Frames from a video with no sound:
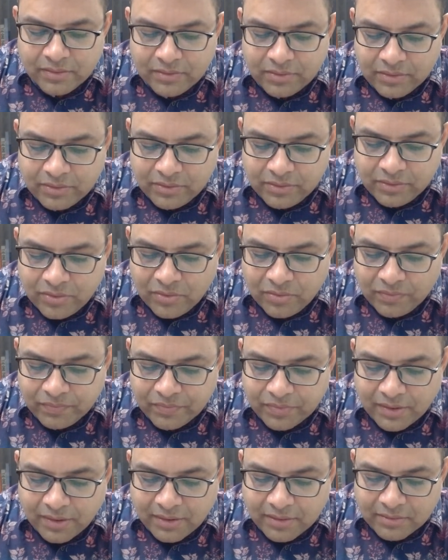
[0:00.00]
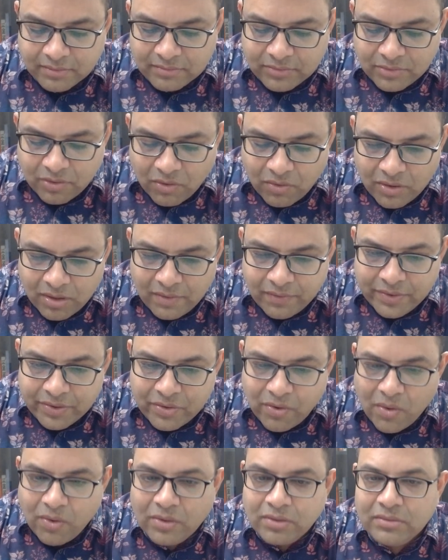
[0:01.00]
all our
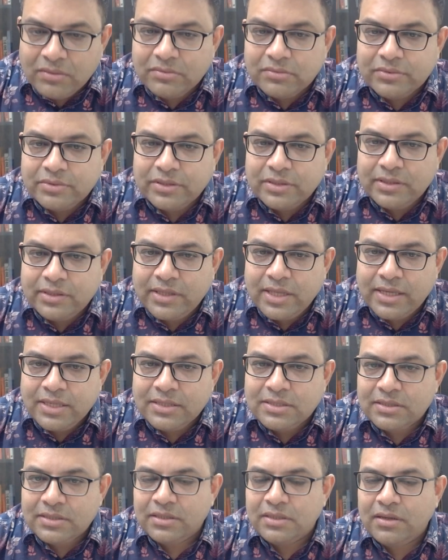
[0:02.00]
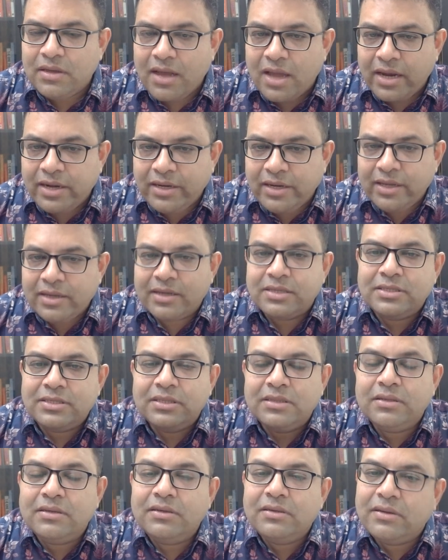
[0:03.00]
wrong things and take us
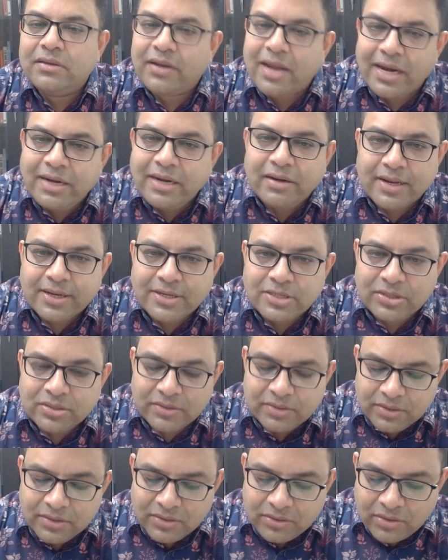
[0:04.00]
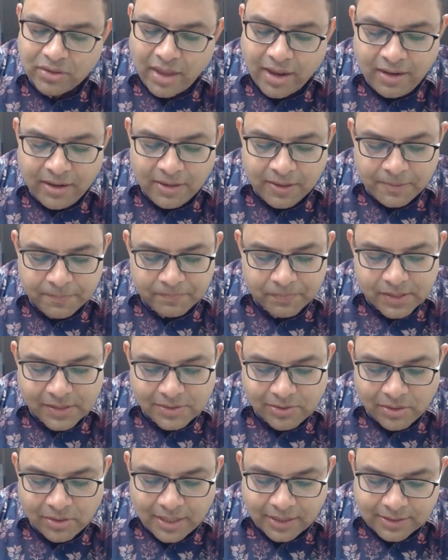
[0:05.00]
in the right direction, right?
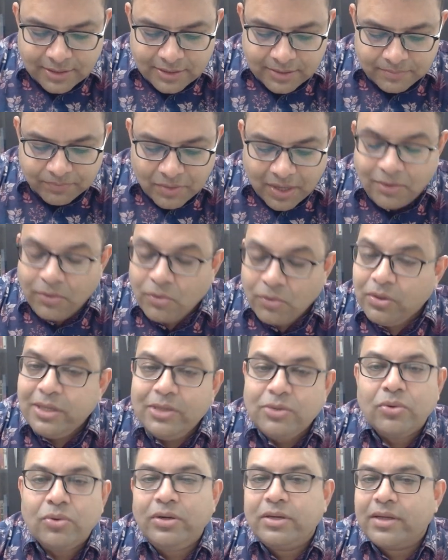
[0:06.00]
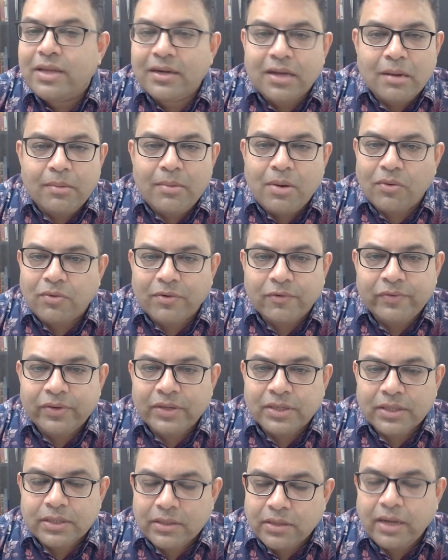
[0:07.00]
So that is, and only good can come out of
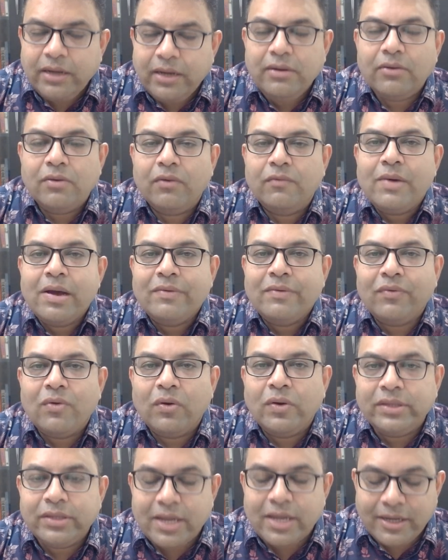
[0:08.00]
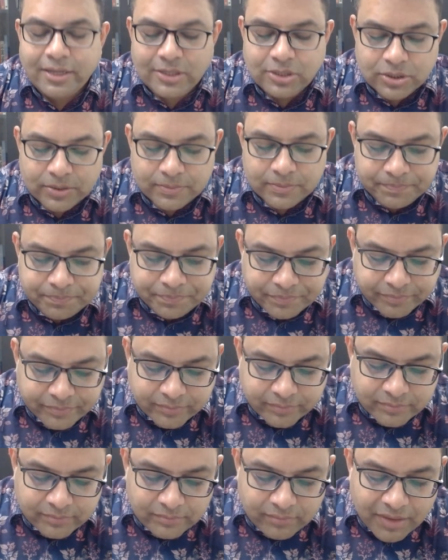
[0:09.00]
it, right? Of by following that teacher.
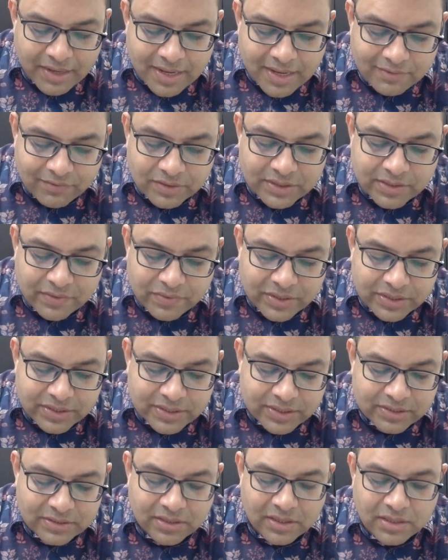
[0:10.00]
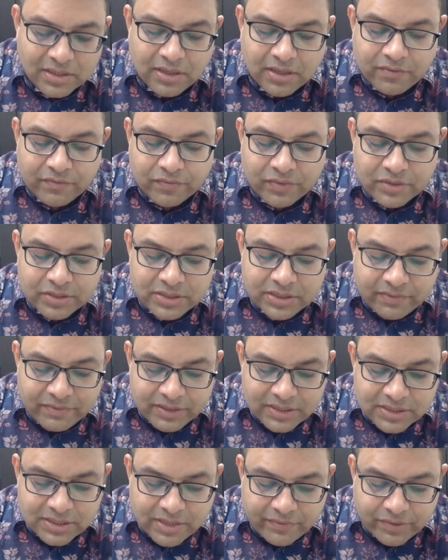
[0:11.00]
Verse 76. Verse
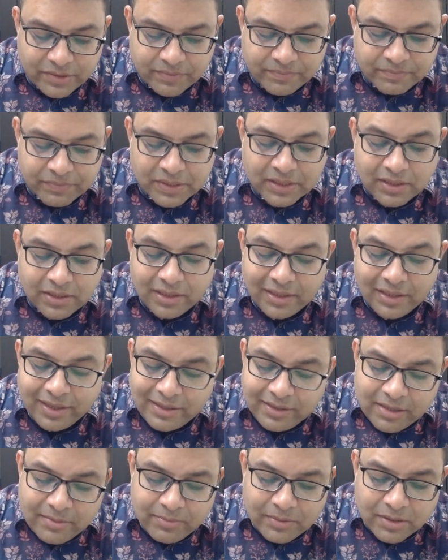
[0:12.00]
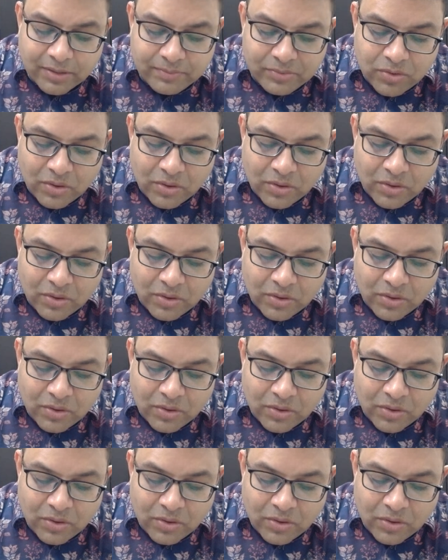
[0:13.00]
77. Let them